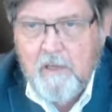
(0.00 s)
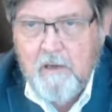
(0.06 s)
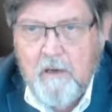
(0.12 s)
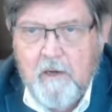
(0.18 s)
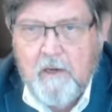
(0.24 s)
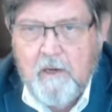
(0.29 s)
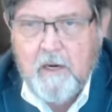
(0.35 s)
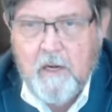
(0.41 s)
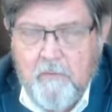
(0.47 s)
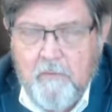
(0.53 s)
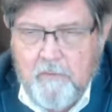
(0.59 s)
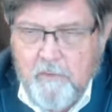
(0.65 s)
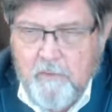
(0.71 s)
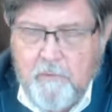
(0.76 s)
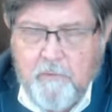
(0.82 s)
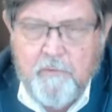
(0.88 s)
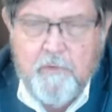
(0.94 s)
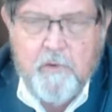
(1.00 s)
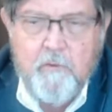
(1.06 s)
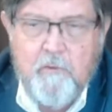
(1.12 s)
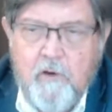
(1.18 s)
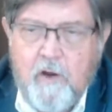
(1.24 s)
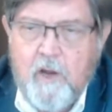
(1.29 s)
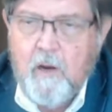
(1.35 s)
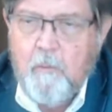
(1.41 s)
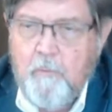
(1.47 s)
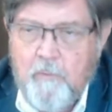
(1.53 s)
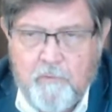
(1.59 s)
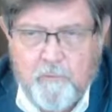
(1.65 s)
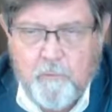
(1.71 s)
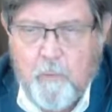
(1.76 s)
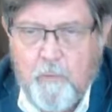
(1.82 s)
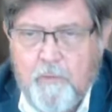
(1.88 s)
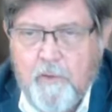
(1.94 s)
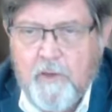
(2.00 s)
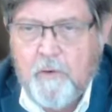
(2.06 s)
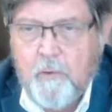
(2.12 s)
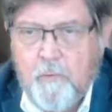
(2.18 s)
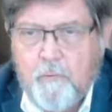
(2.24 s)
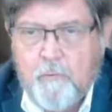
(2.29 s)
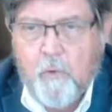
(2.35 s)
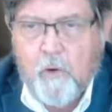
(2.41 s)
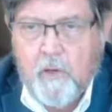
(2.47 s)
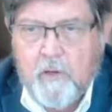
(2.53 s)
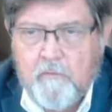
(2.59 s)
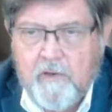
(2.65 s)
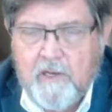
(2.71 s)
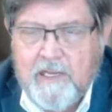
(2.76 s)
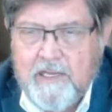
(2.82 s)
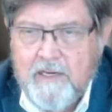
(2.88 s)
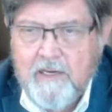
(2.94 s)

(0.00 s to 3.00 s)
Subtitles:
And this is their job. This is what they do for a living.